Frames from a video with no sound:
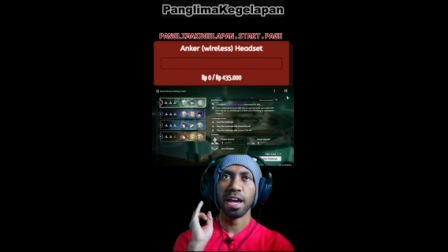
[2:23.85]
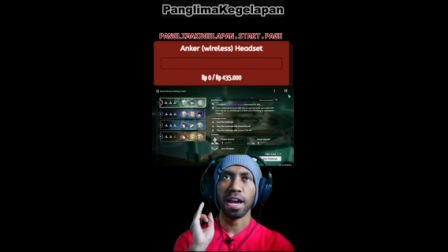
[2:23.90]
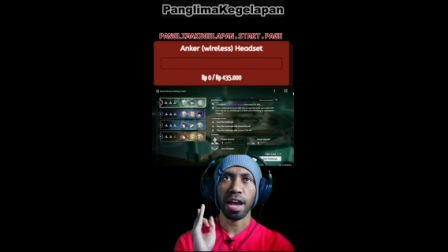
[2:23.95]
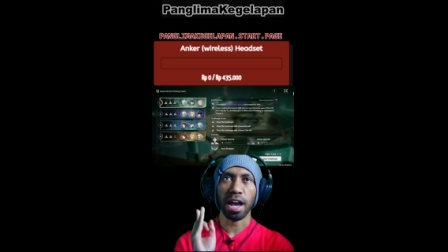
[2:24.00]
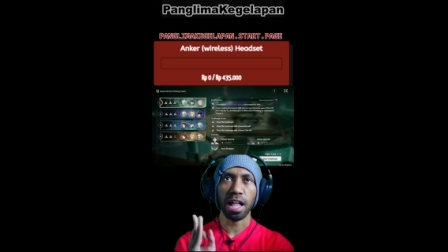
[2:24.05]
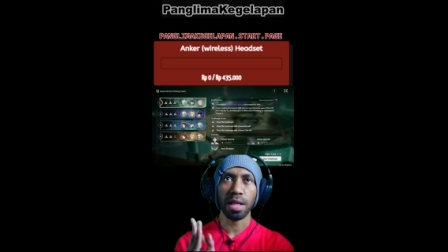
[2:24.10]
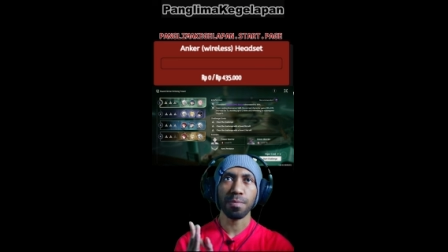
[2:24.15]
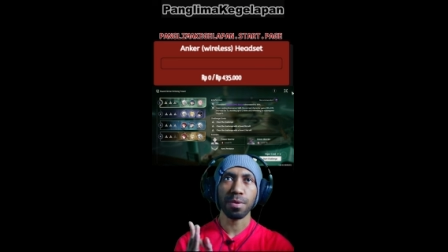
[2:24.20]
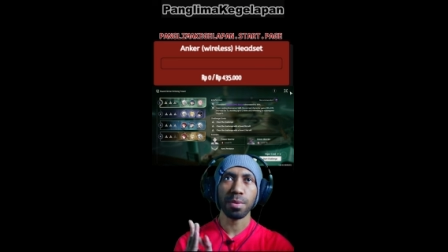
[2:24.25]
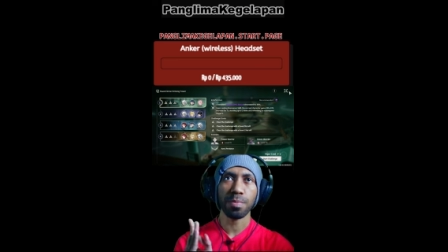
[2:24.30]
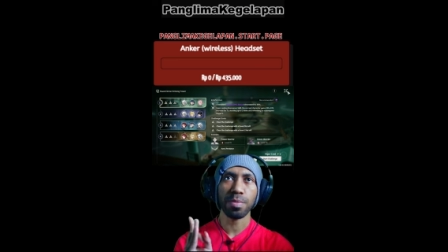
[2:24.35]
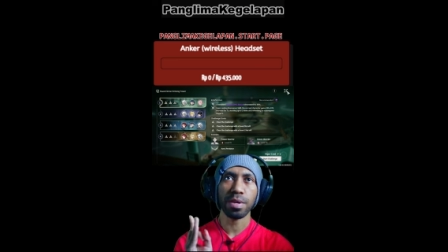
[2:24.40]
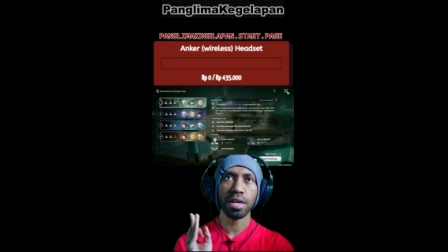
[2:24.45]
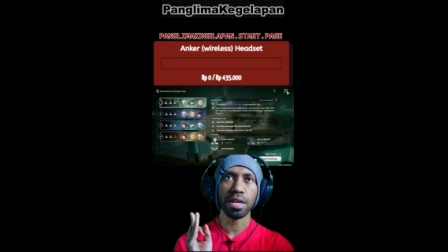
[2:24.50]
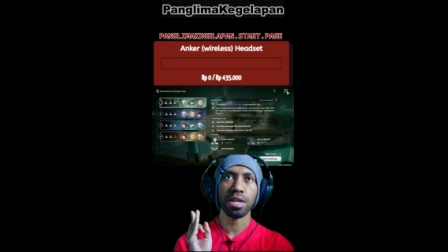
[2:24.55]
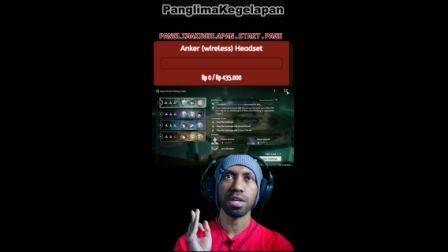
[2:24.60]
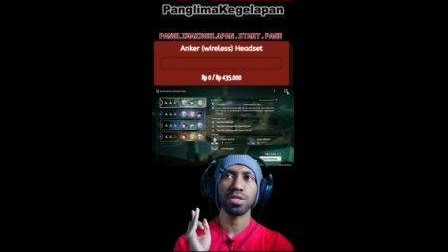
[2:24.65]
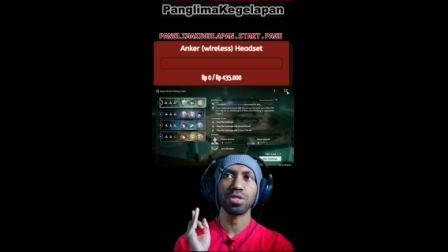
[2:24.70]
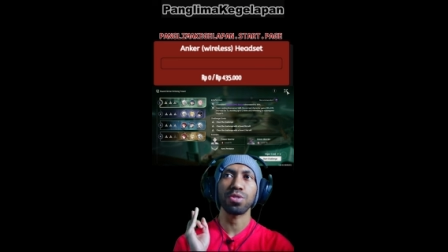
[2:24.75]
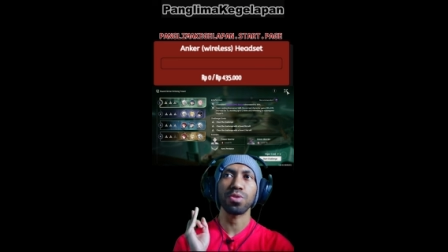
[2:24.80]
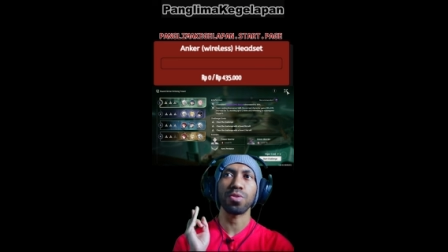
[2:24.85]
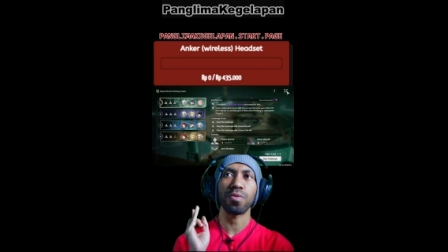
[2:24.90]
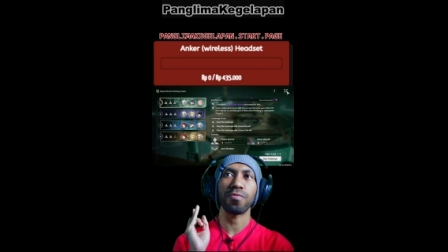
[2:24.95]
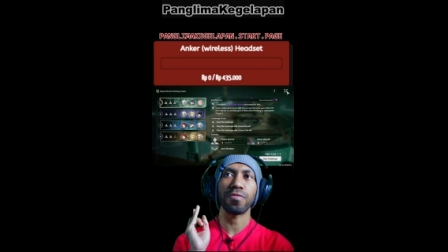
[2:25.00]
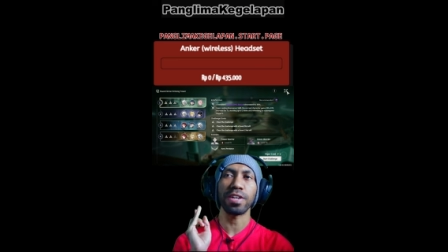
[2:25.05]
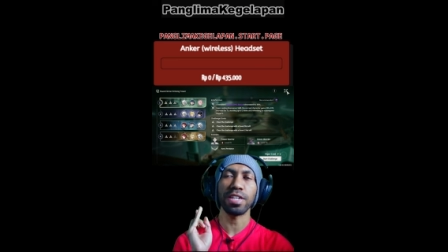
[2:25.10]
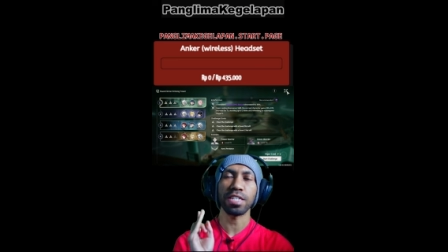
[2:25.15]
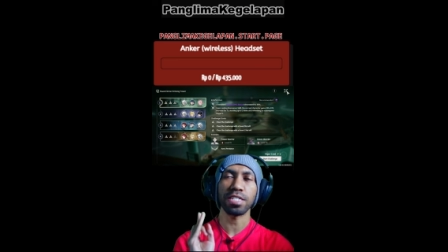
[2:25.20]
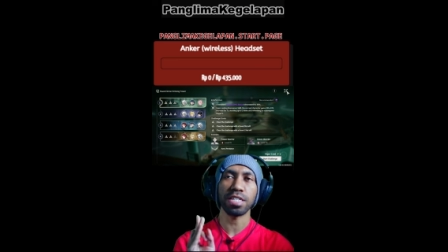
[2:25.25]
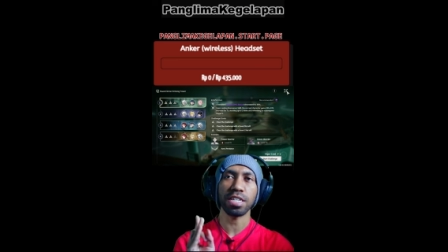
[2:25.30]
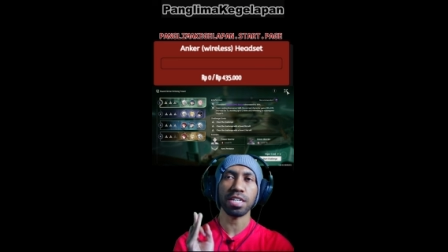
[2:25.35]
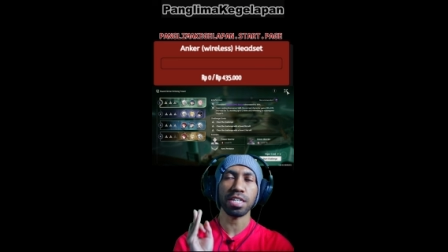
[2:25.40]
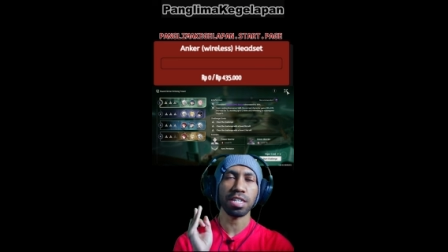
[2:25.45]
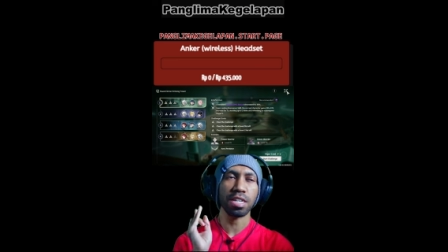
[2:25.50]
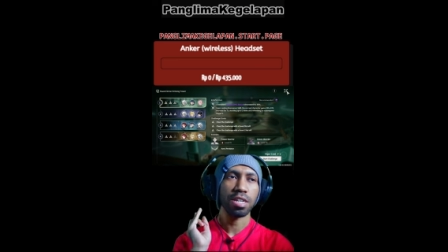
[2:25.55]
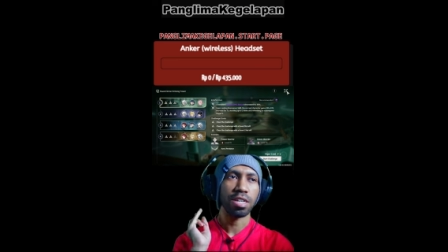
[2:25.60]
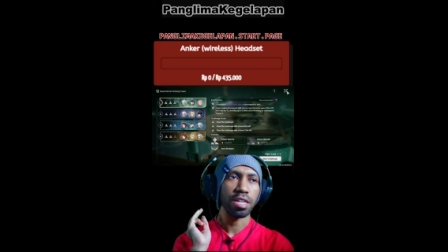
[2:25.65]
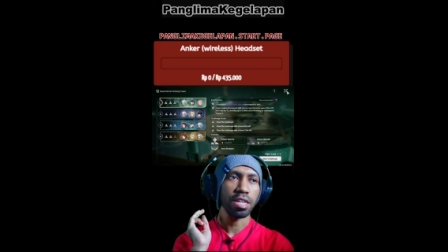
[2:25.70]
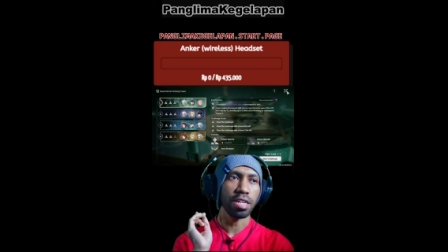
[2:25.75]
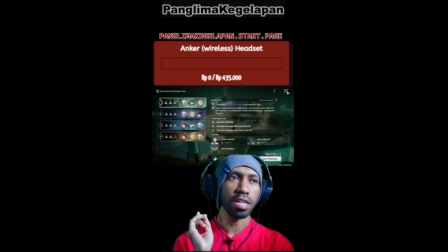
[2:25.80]
helping me to finishing
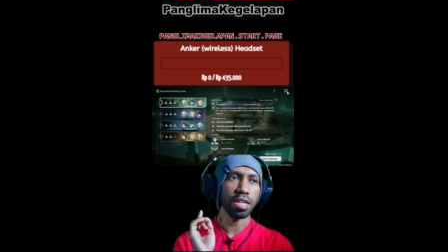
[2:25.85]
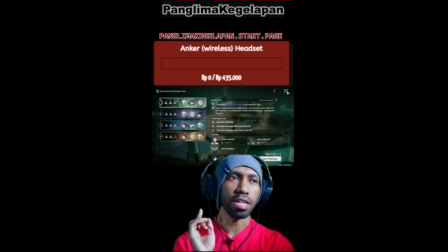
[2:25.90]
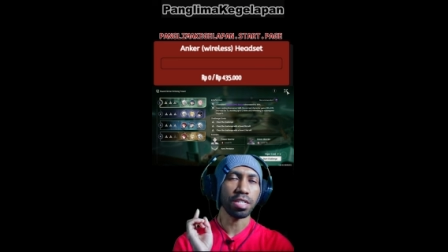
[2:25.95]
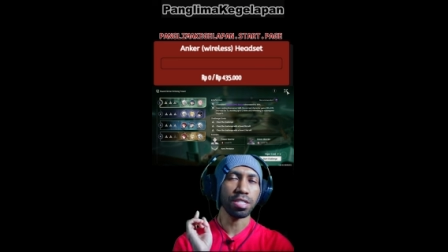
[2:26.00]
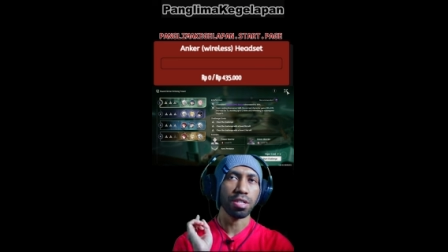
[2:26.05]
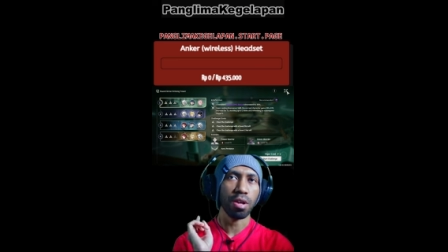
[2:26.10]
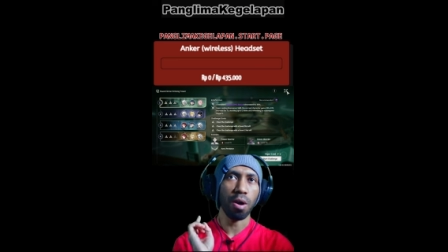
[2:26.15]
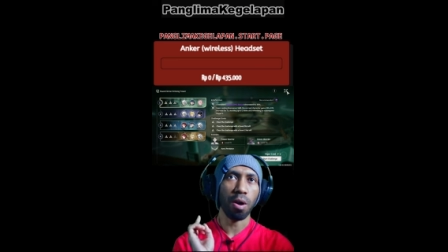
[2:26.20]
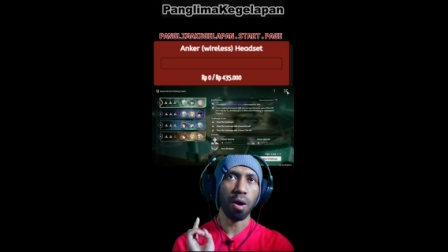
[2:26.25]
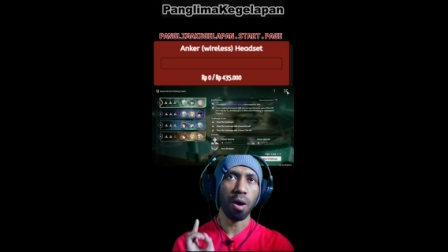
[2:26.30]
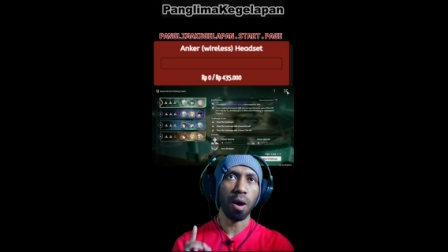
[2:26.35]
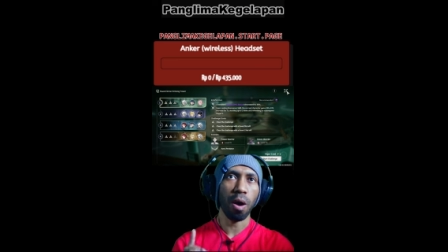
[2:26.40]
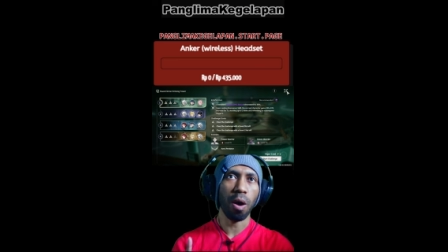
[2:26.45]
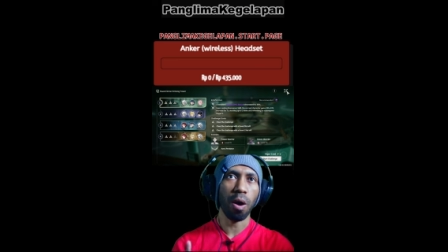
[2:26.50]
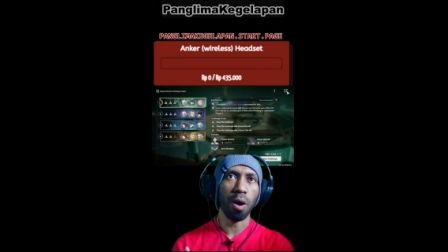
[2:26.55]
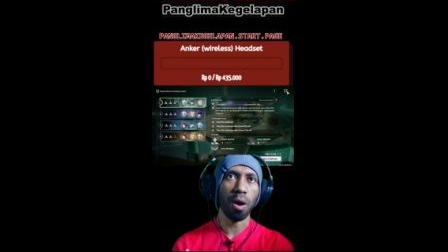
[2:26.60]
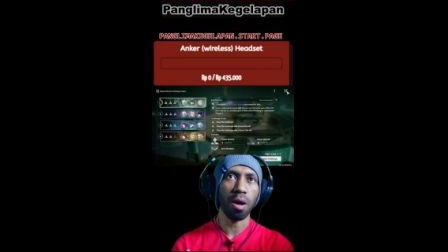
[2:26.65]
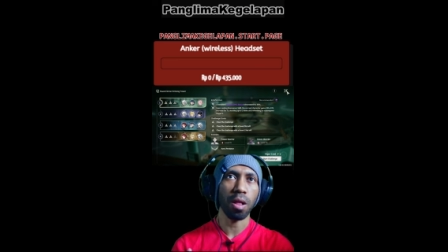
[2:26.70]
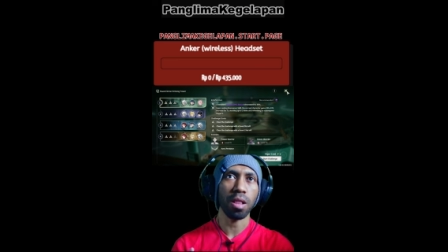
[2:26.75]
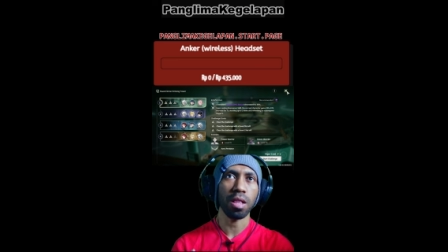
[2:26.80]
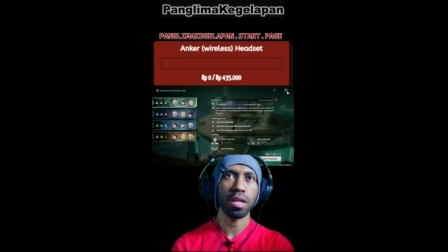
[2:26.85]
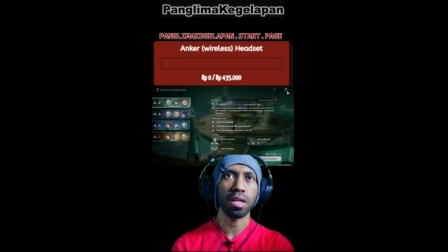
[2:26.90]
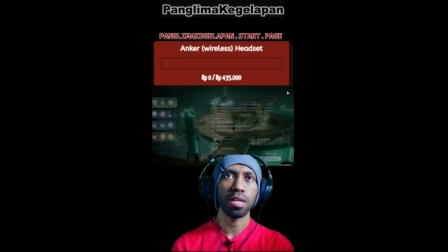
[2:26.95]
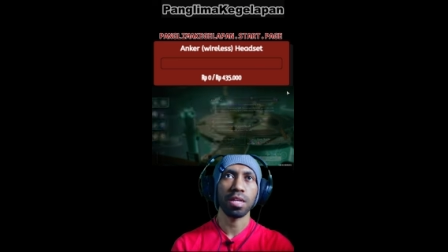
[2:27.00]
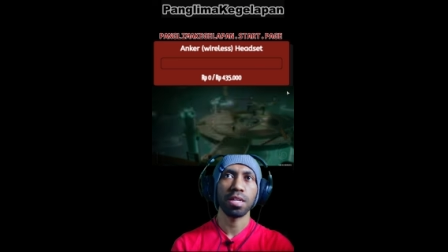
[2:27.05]
it all